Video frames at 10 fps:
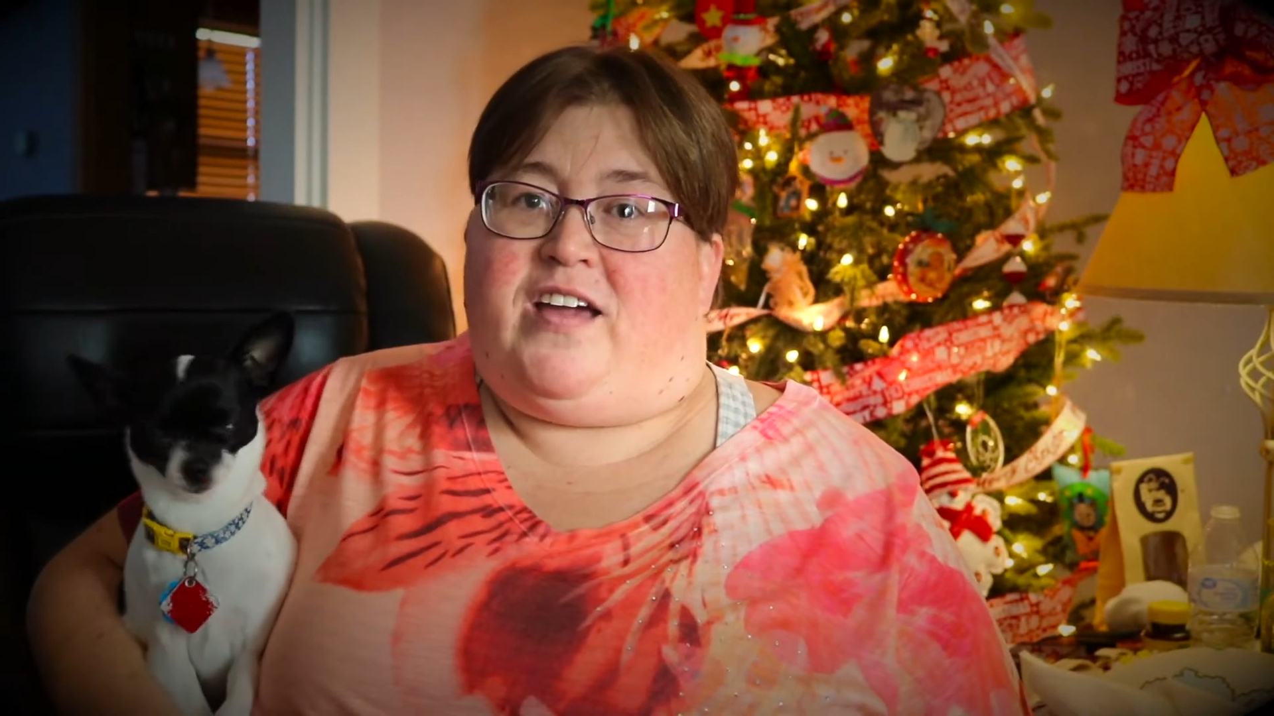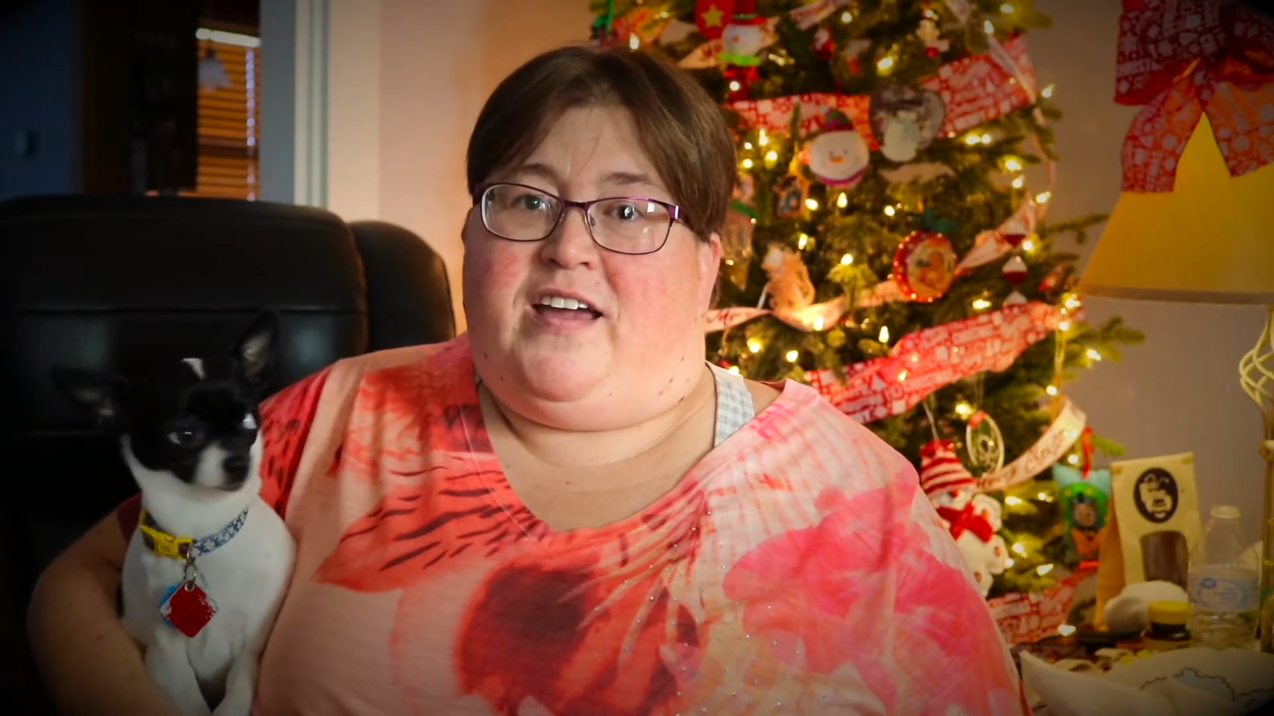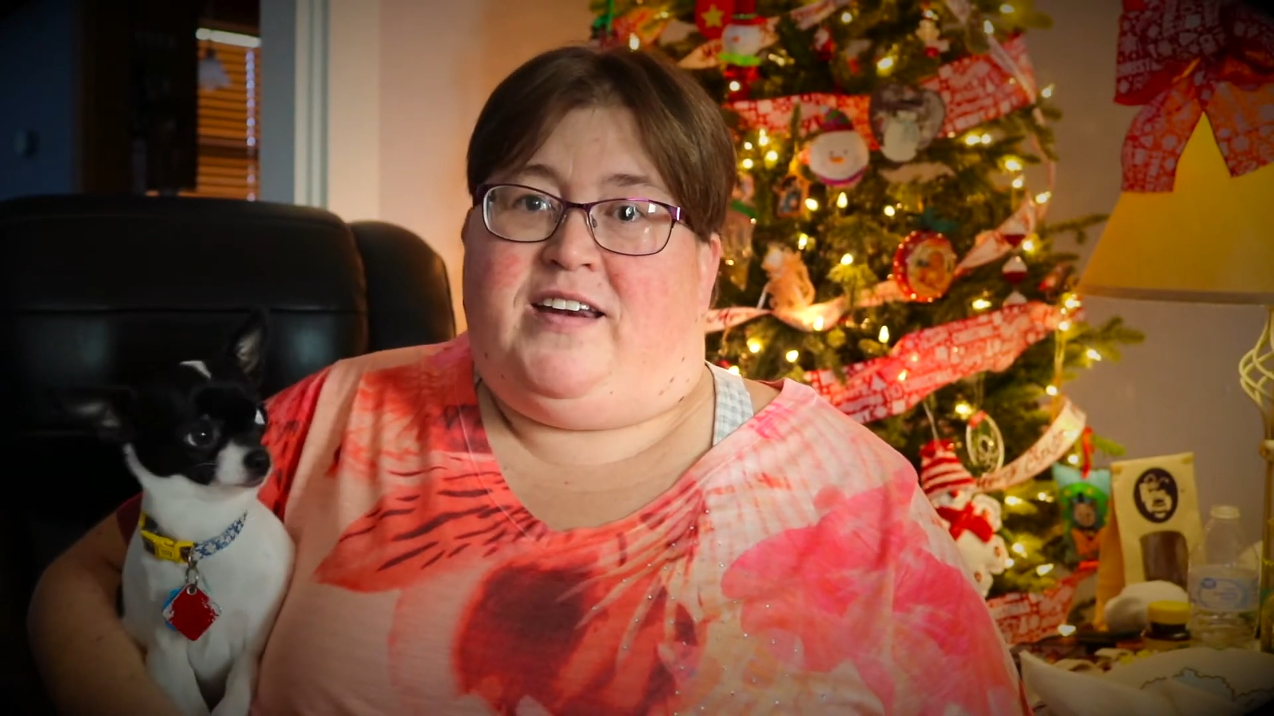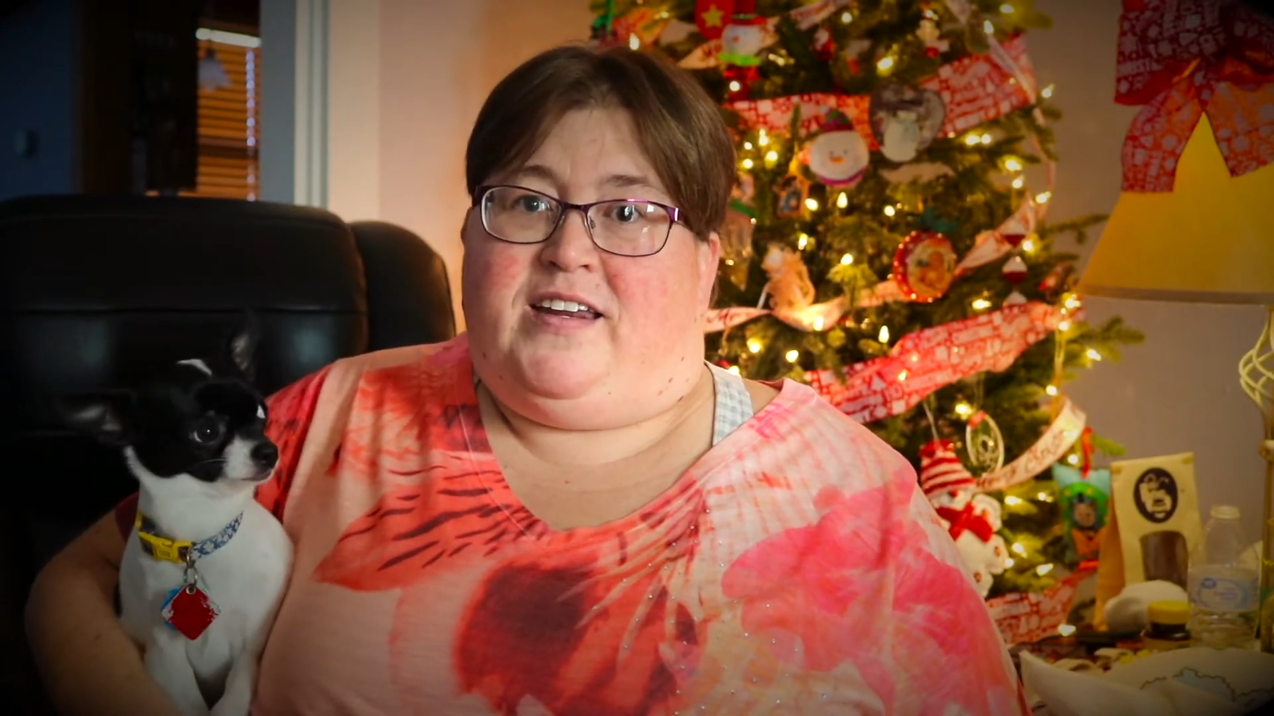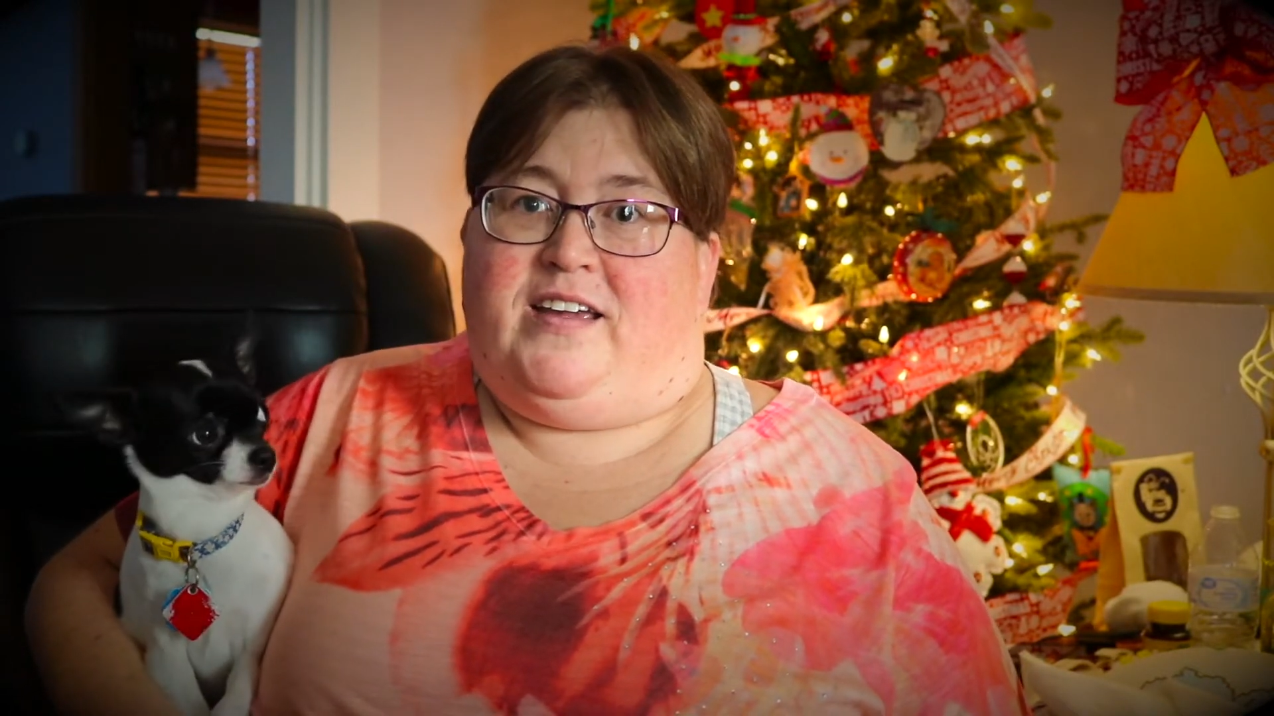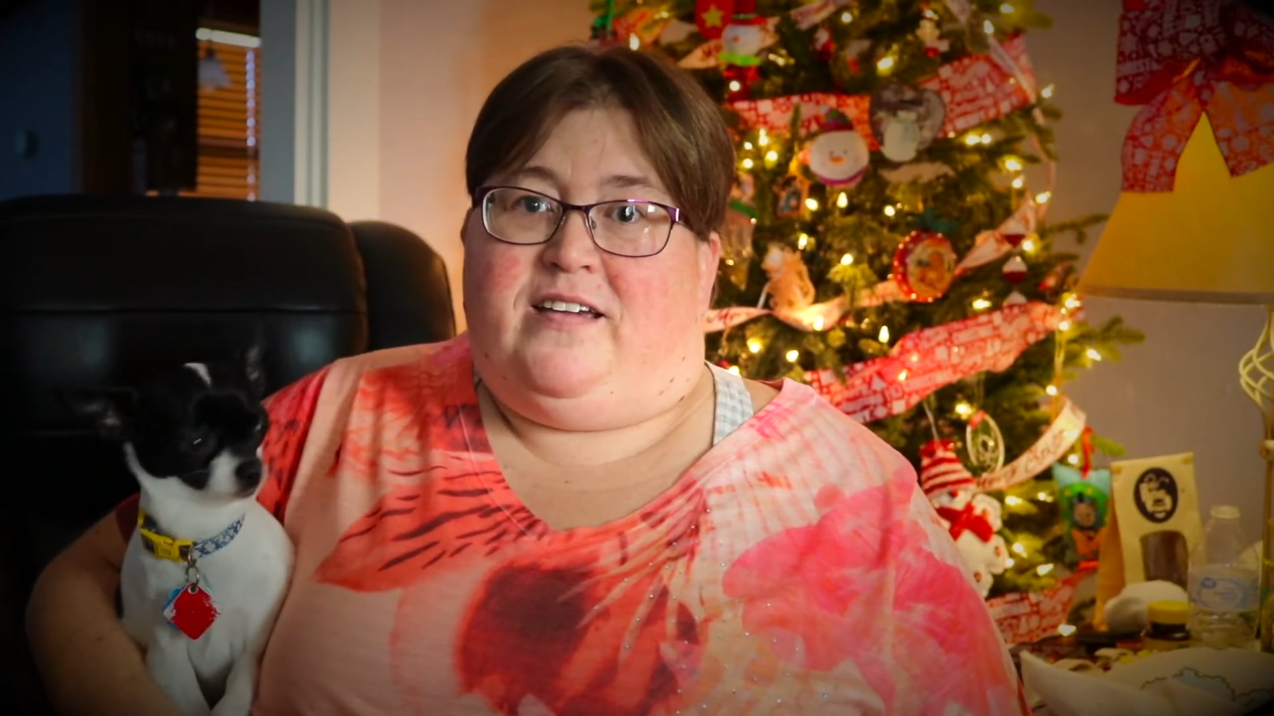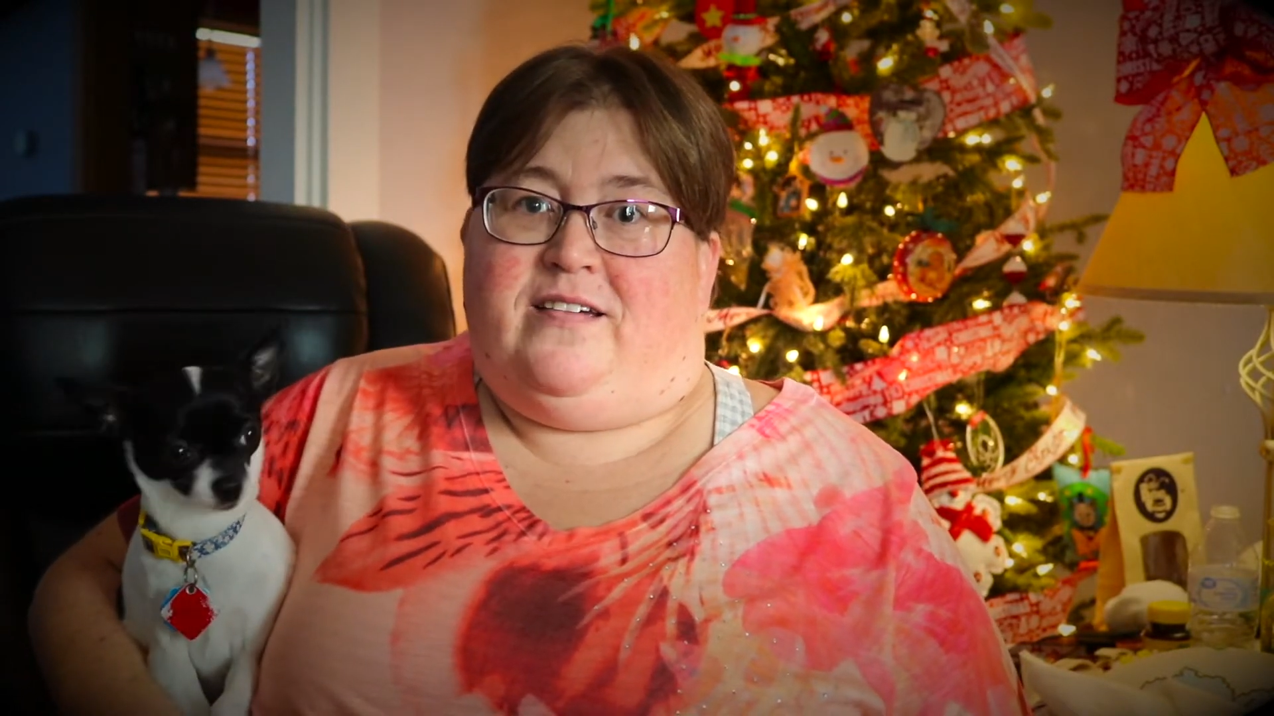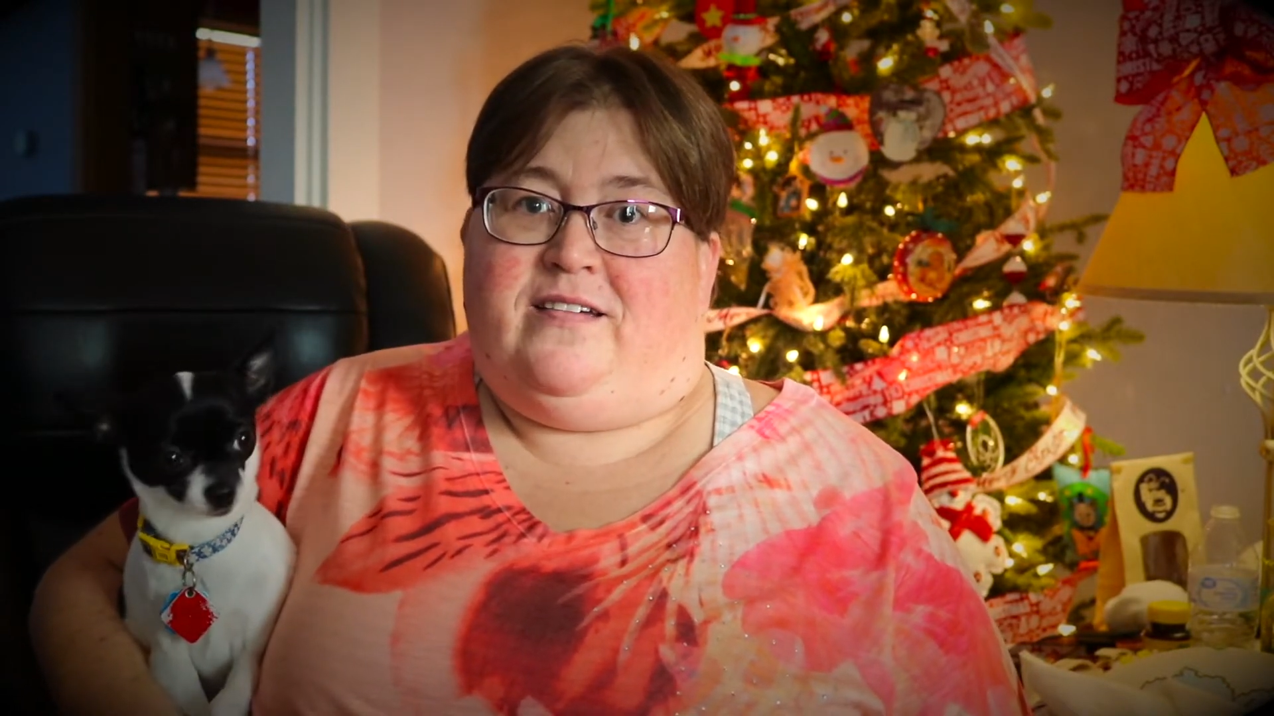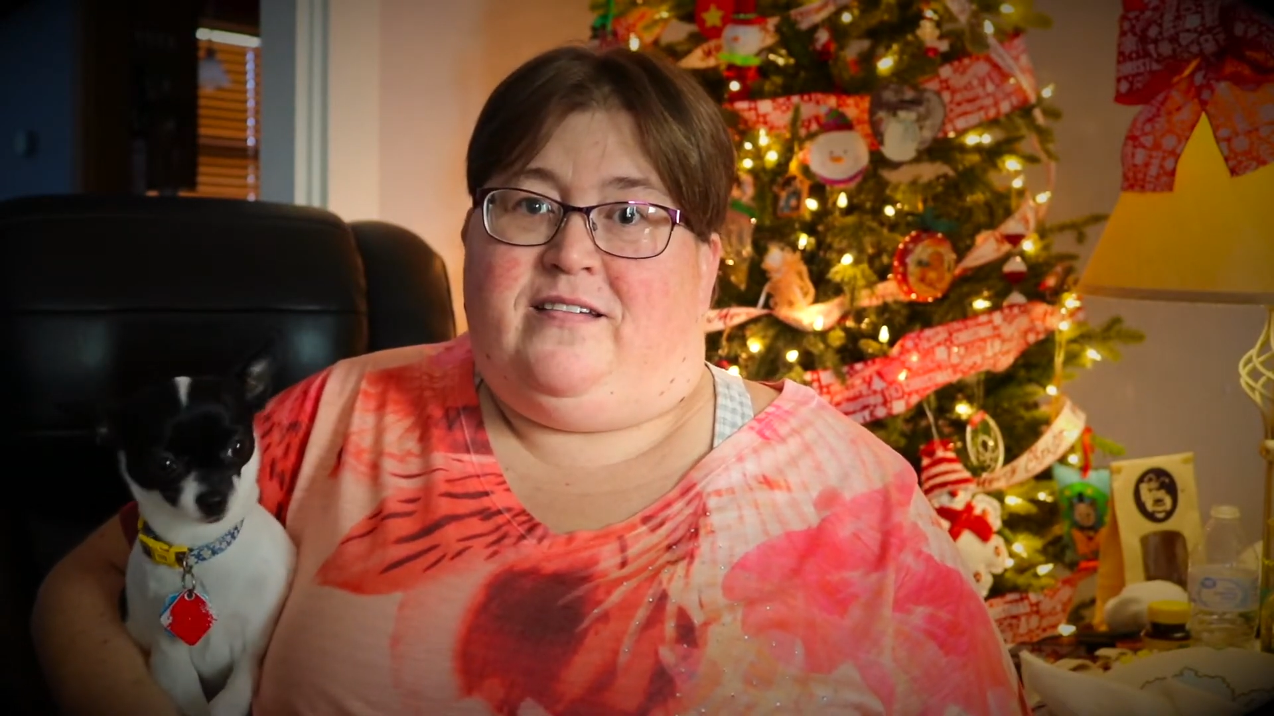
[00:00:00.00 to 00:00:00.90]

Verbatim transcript: candy